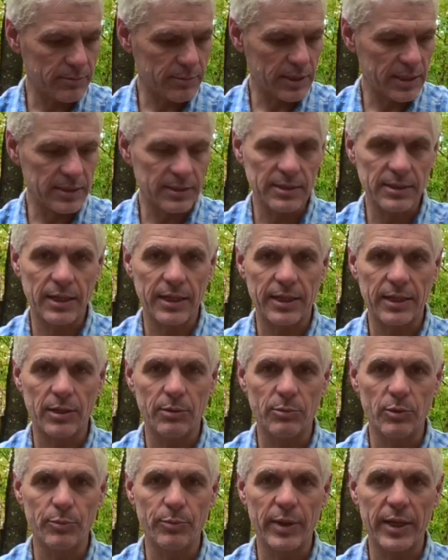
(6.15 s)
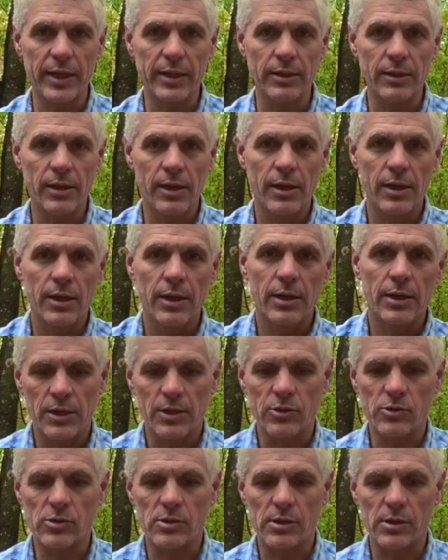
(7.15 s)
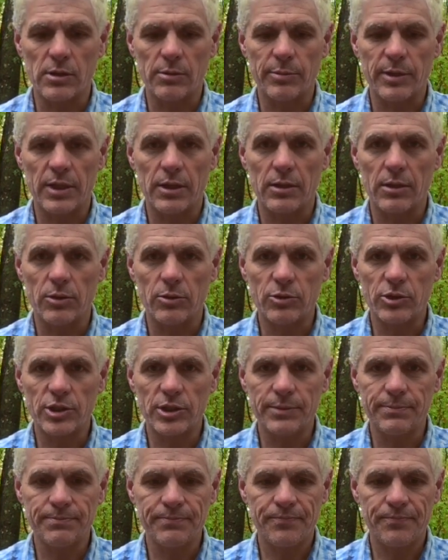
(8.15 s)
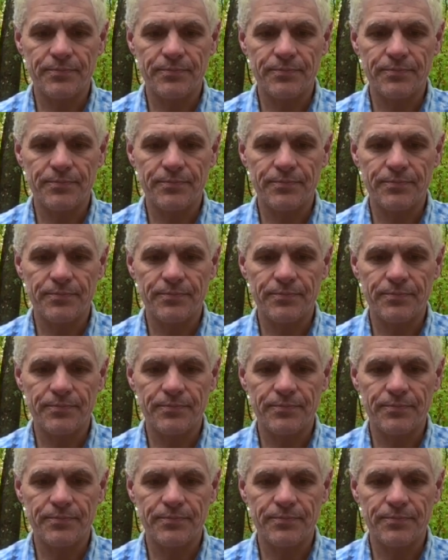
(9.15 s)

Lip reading: inside elbow pain. Use a little bit of lotion.